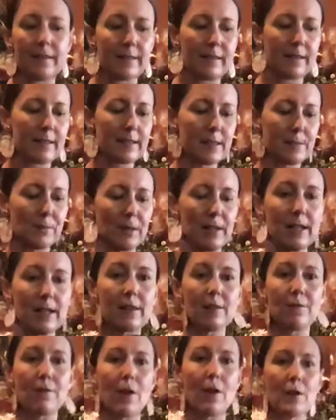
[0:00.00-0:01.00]
that's pretty,
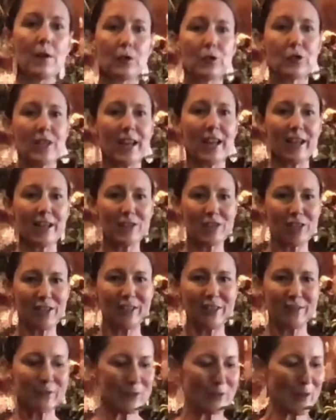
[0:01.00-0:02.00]
the final touch, a
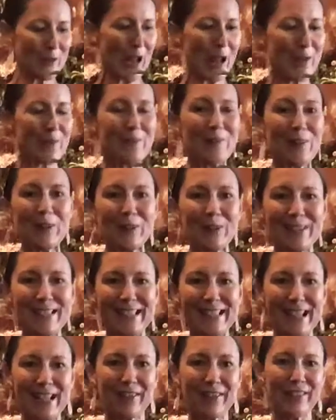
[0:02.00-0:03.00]
little florist
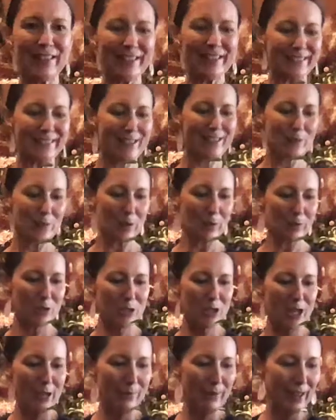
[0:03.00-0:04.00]
secret. Thought I would
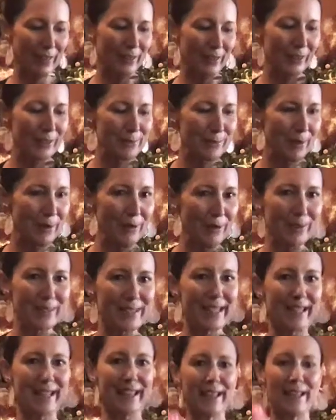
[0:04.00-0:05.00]
share one of those while I was
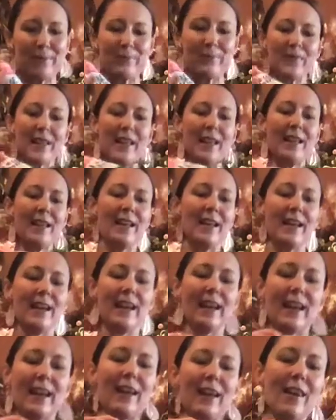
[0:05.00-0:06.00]
here.
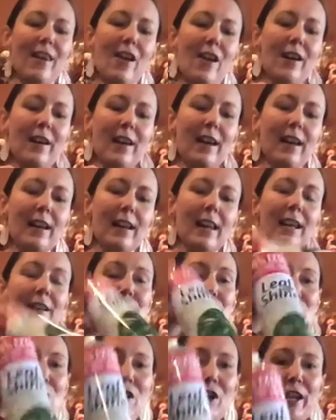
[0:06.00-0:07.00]
Leaf
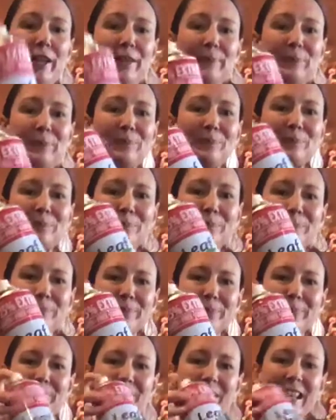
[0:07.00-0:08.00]
shine.
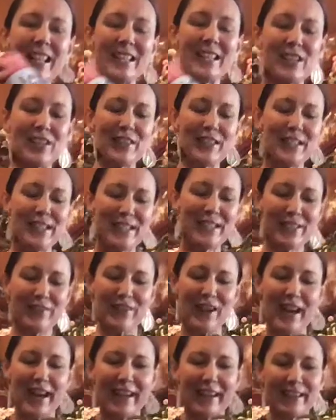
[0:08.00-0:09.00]
So this is
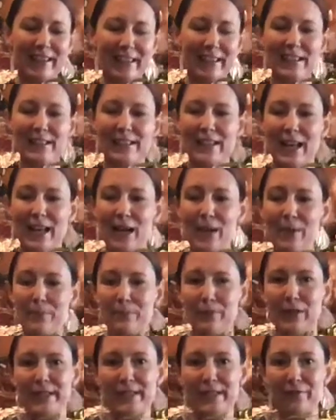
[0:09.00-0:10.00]
great. This
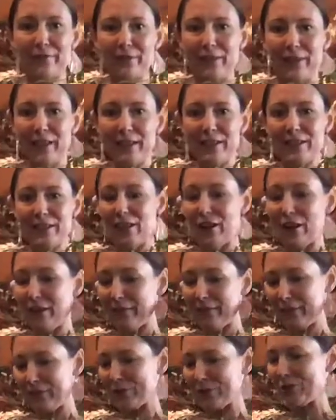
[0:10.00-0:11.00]
brings everything to life,
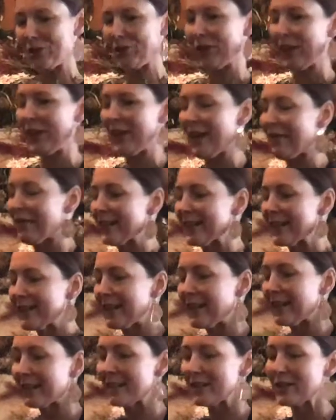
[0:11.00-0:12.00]
and I'll show you how it's
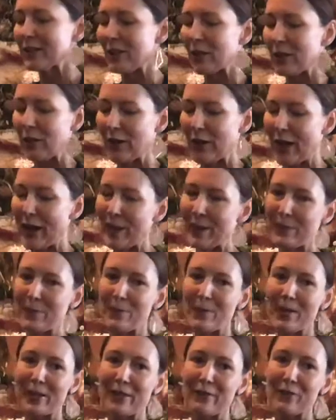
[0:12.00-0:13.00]
done. So
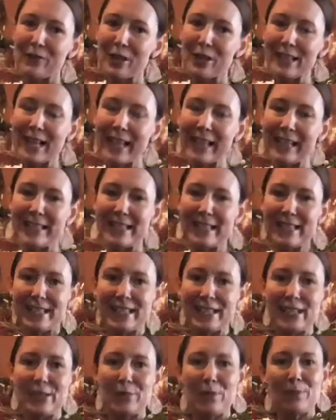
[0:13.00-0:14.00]
whenever I take
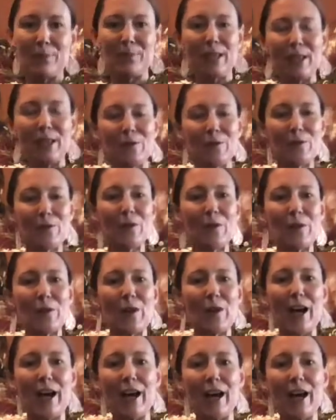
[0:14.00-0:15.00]
assistants with me
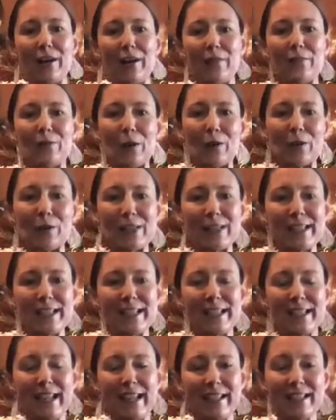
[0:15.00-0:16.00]
for floral
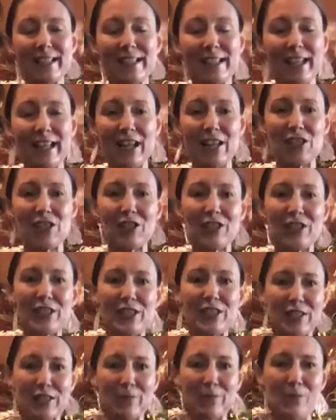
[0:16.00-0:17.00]

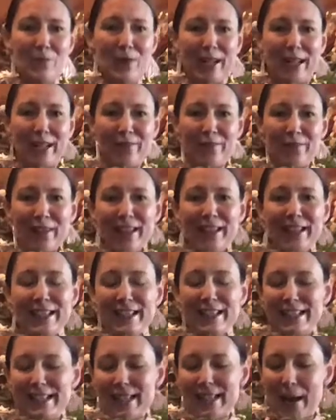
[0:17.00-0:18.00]
installations in wedding and
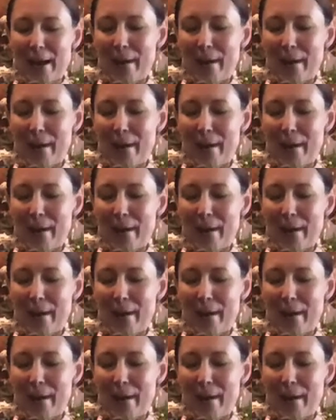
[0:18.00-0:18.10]
events,